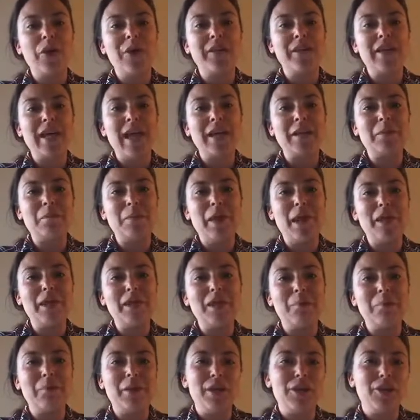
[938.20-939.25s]
that
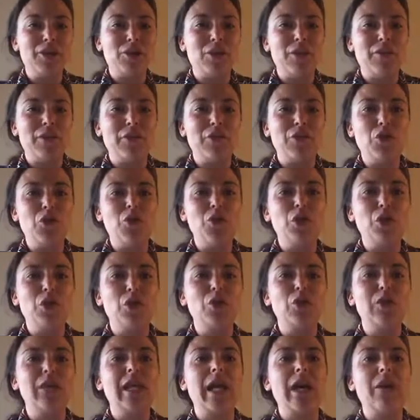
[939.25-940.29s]
painted picture of the future
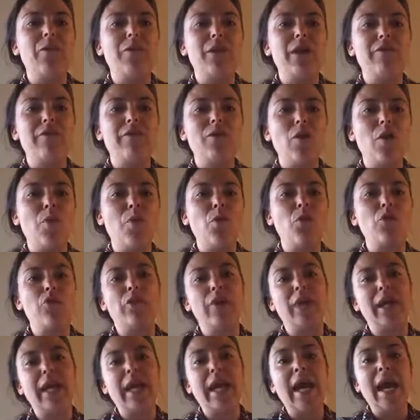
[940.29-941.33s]
looks like, where we are
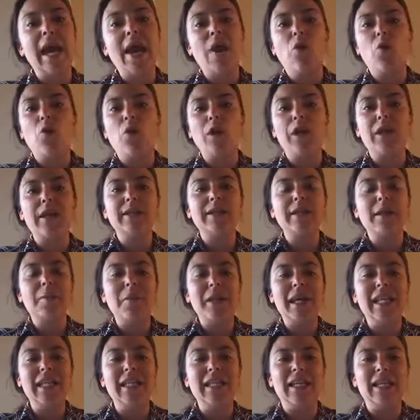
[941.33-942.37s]
moving, what are some
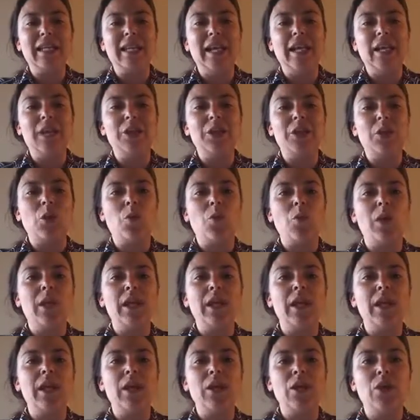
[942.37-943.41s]
indicators that we're
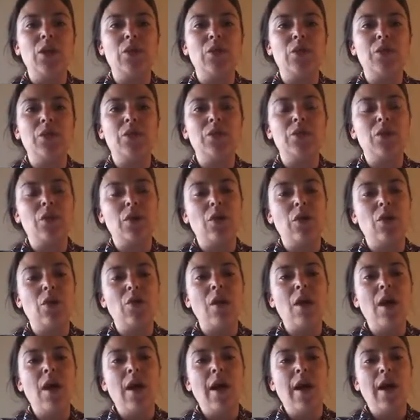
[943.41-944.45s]
going to use to
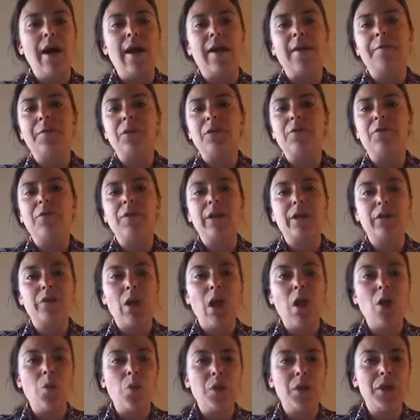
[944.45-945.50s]
figure
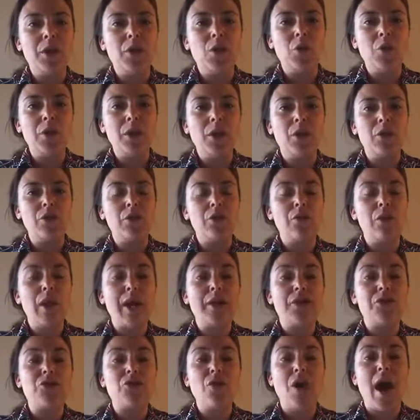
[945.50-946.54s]
out whether we are on the
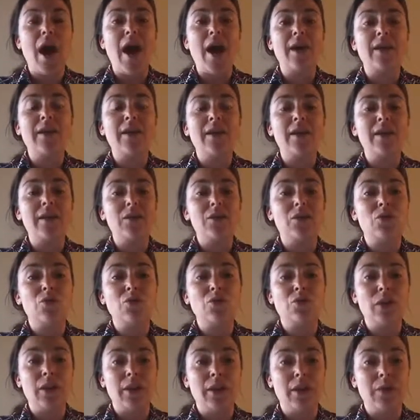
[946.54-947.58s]
right track, is
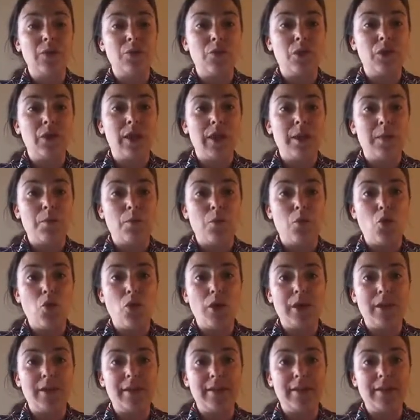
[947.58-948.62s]
really, really
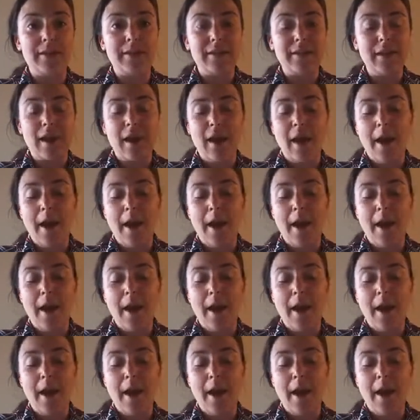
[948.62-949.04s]
important.